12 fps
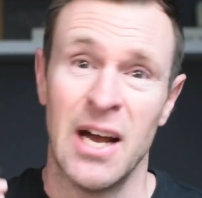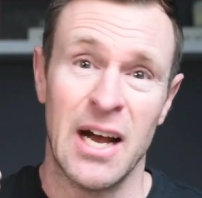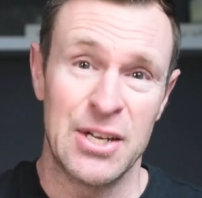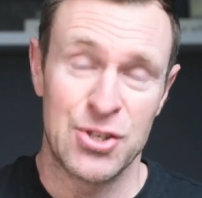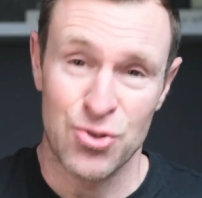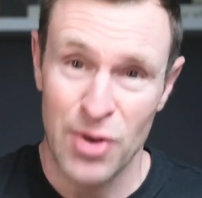
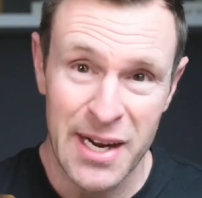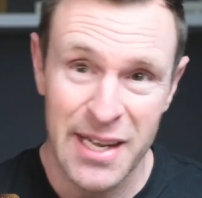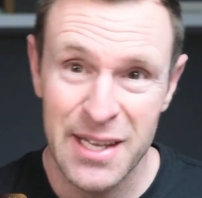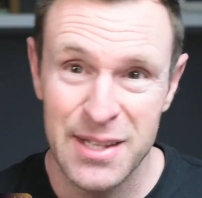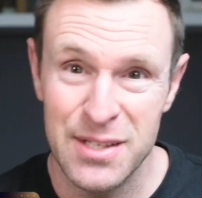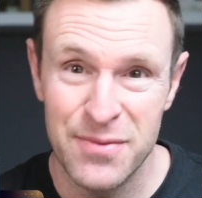I try to
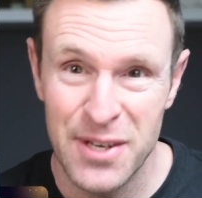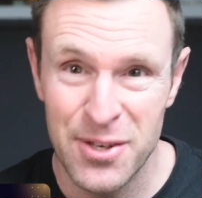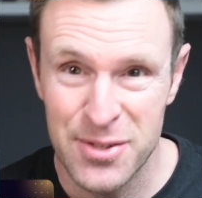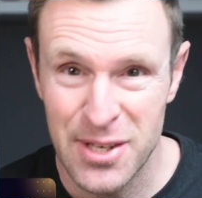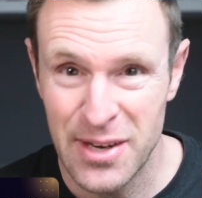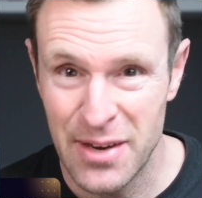get these
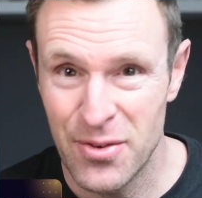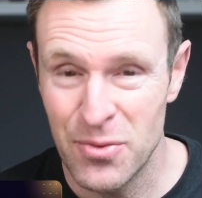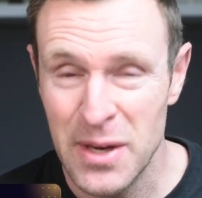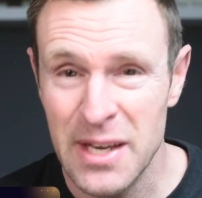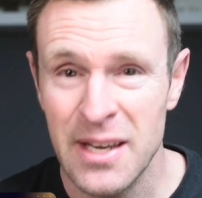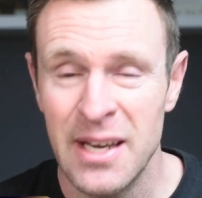videos out every
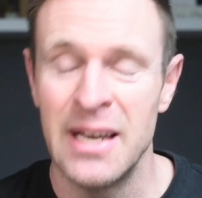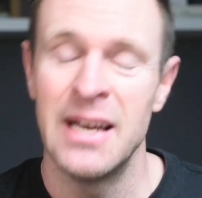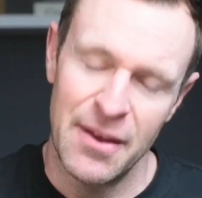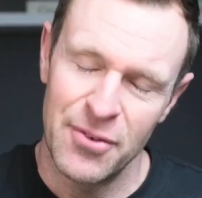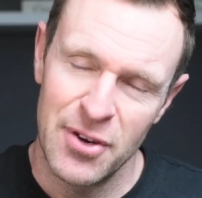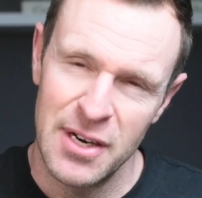week.
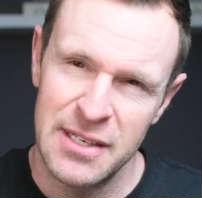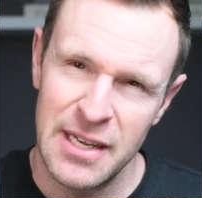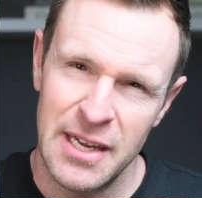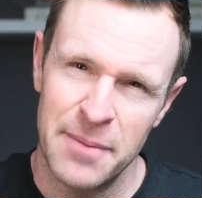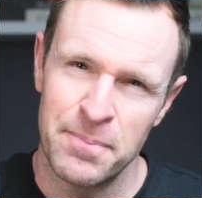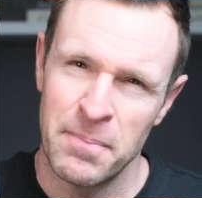Have a great
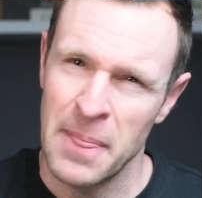day.